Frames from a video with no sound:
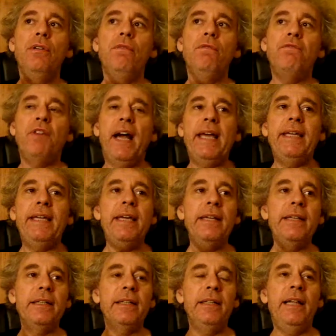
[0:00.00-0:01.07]

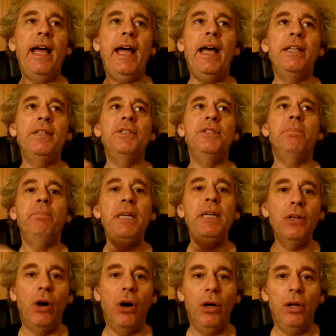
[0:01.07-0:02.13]
Viking clan's
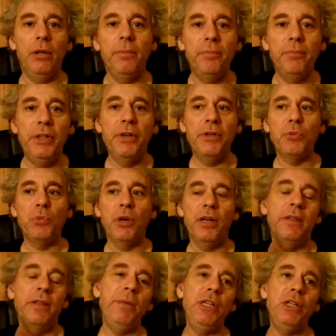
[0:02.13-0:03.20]
mead hall. You know, it's where
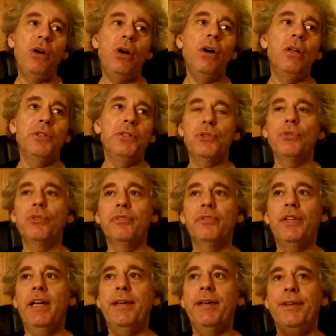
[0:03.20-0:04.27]
the mead hall is sort of
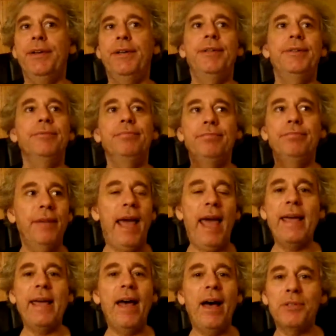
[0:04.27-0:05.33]
like their
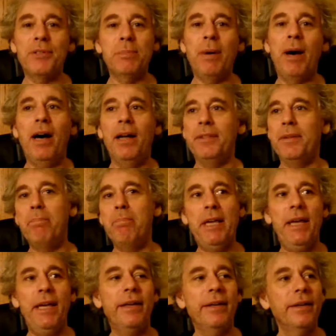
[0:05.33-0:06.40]
hangout spot, the
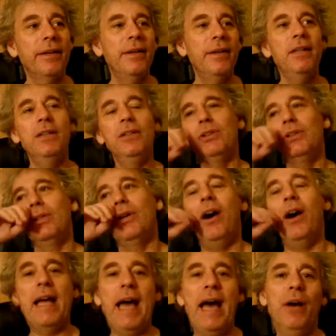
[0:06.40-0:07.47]
big
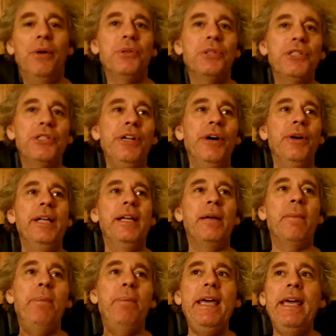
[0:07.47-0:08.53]
longhouse, you know, like a
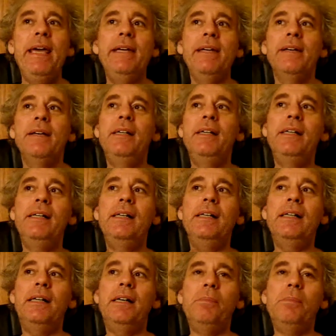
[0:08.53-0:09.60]
big
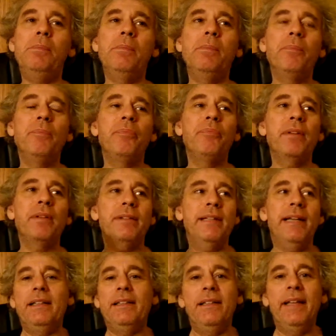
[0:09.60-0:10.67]
um,
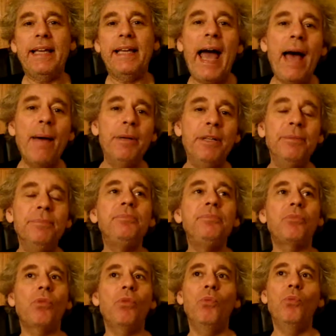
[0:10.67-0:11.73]
kind of like cabin
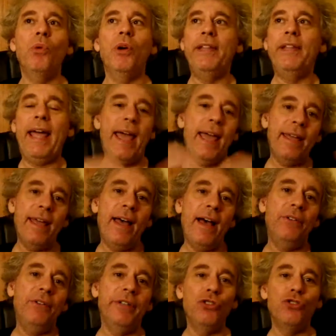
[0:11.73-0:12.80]
where they hang
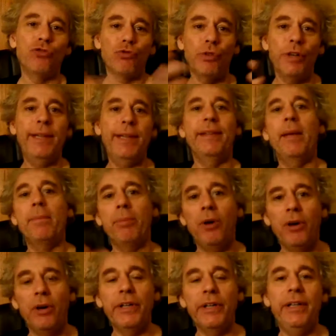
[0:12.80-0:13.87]
out and they drink and they
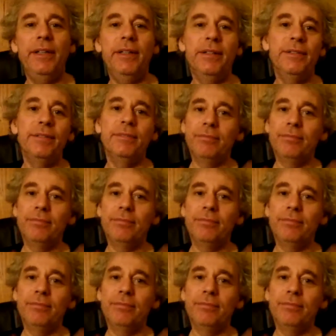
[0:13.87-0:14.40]
party and